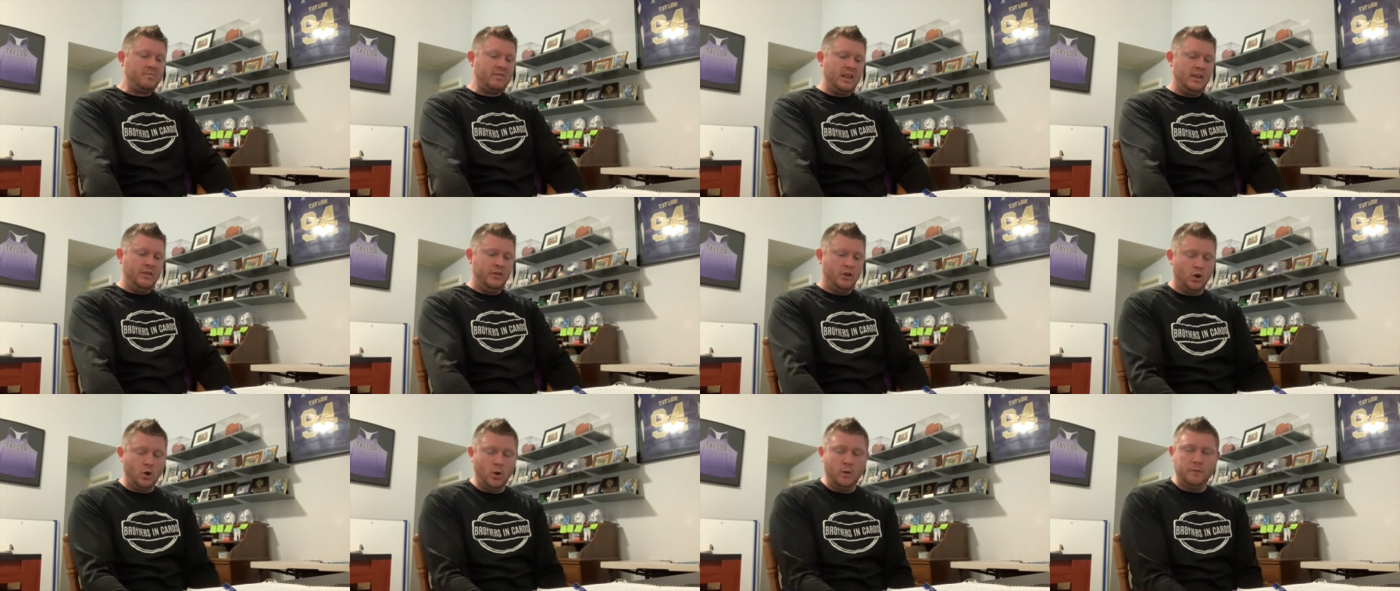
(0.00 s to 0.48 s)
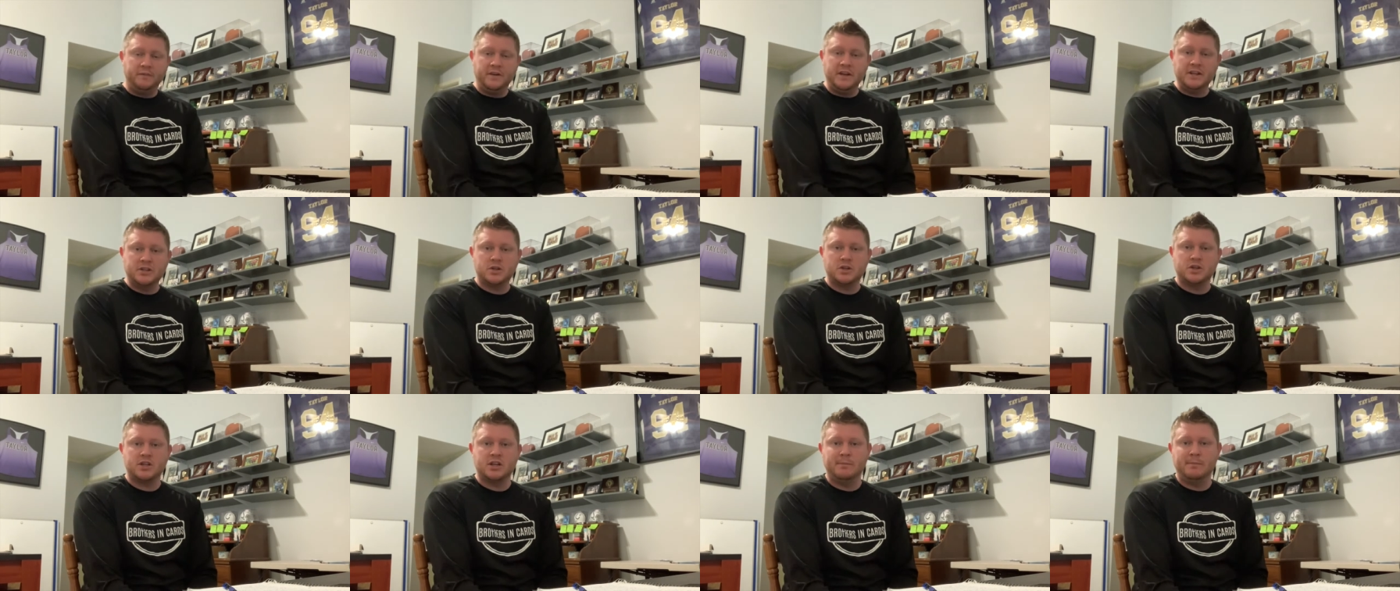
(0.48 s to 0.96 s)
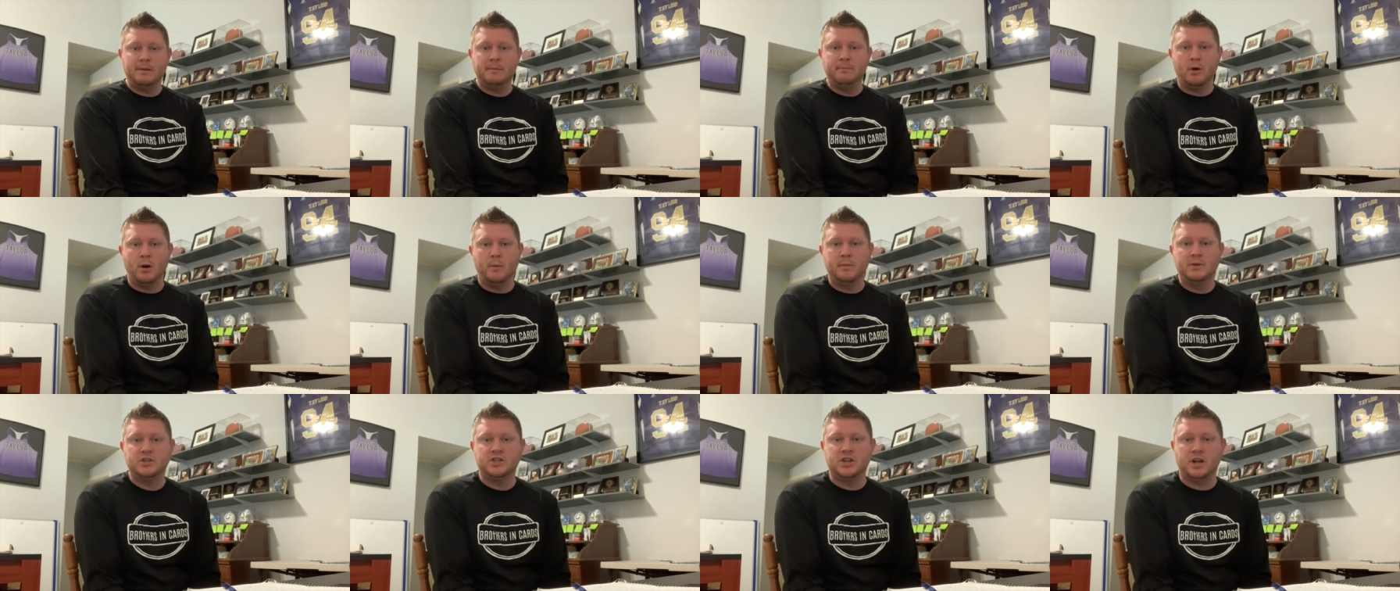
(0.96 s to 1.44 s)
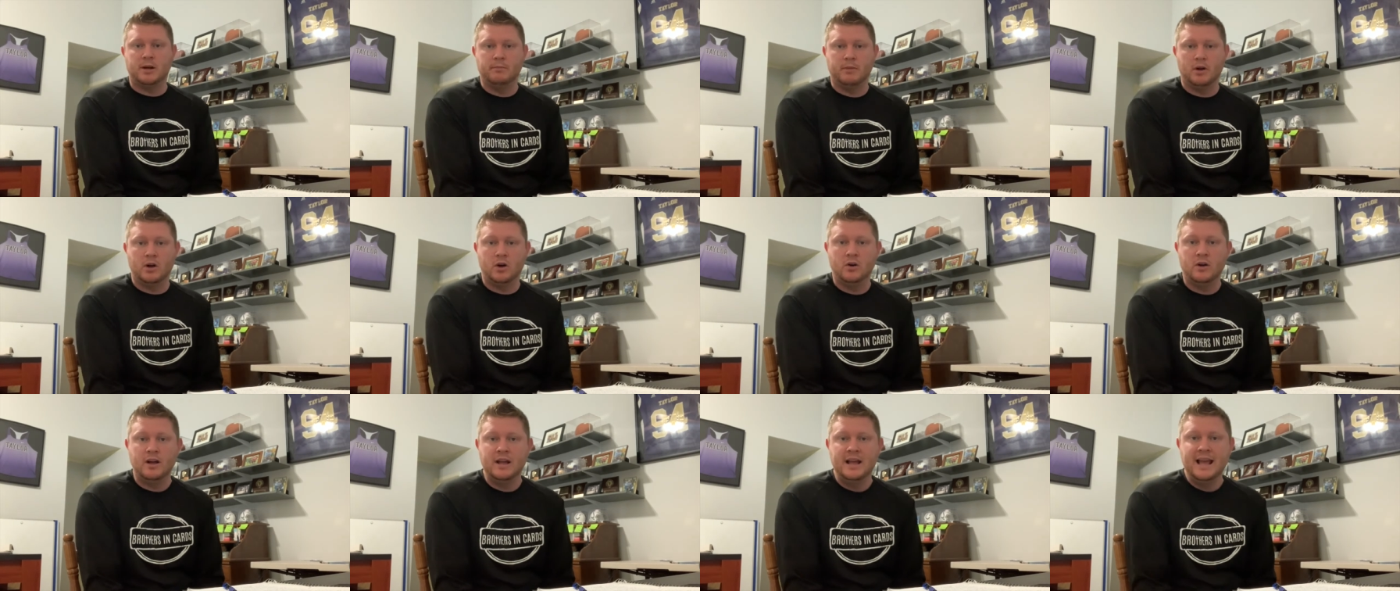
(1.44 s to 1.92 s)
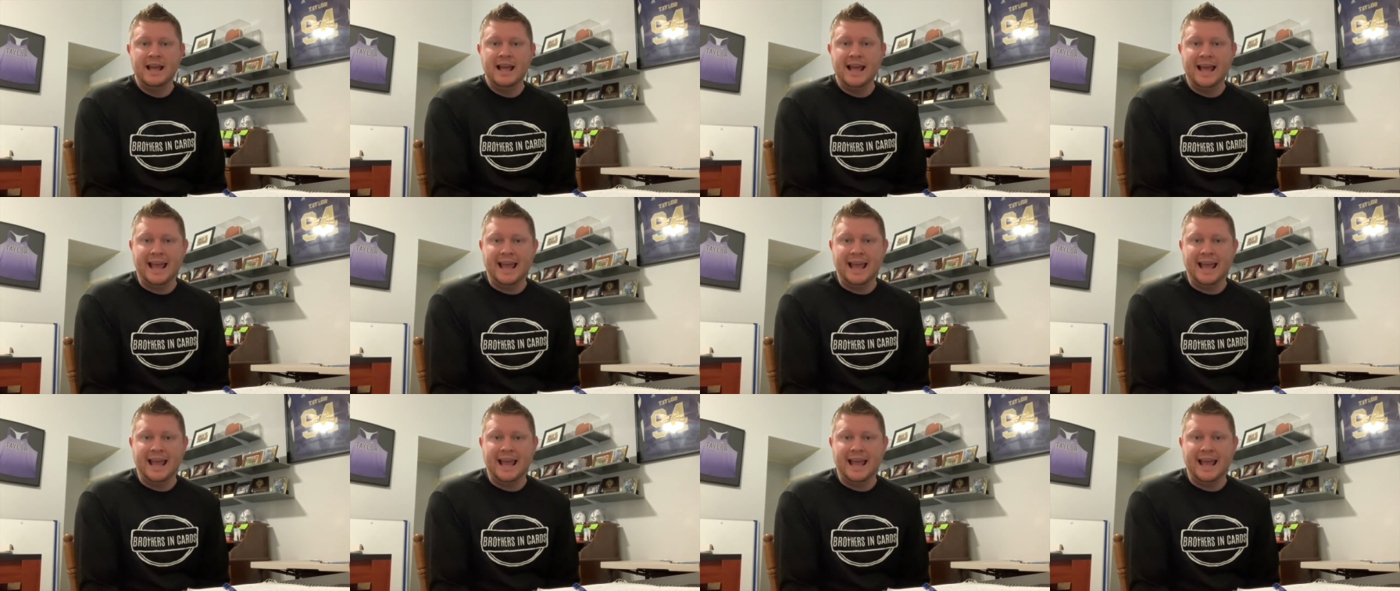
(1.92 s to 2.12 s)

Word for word: The gold feature is going to be Bowman Jumbo.